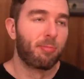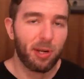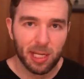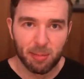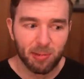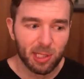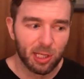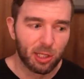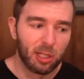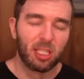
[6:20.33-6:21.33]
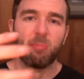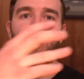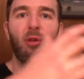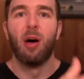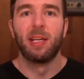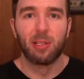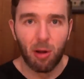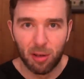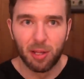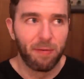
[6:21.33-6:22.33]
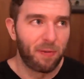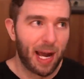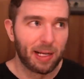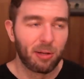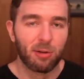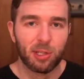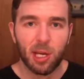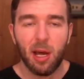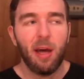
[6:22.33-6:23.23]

predispositions, plus all the factors